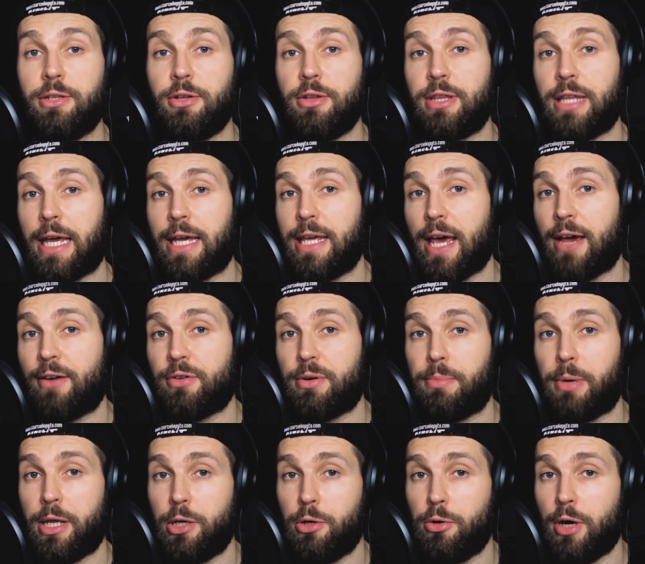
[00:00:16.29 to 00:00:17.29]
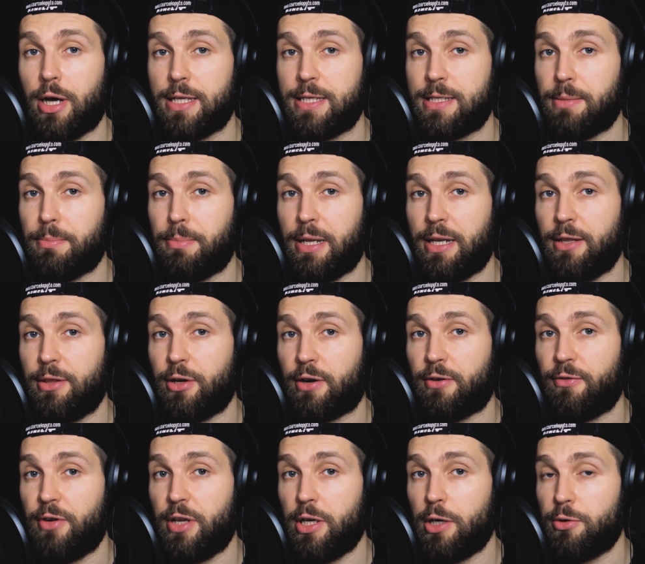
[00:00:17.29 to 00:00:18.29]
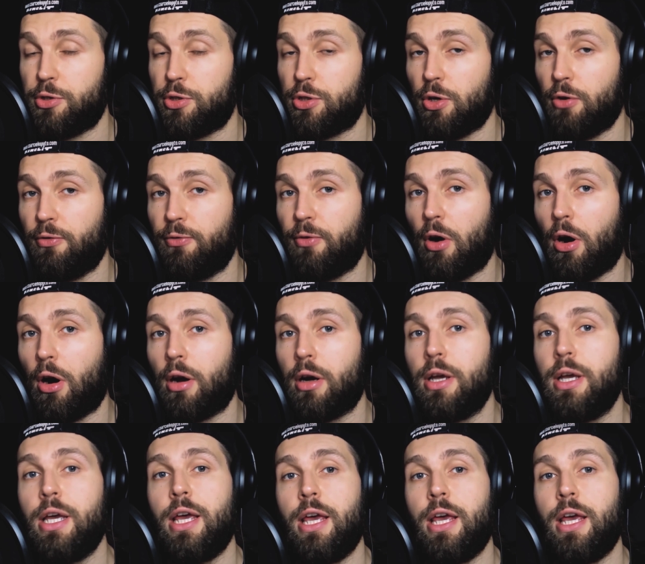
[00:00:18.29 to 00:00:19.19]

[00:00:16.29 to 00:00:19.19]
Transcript: to thank everybody who has submitted their videos so far.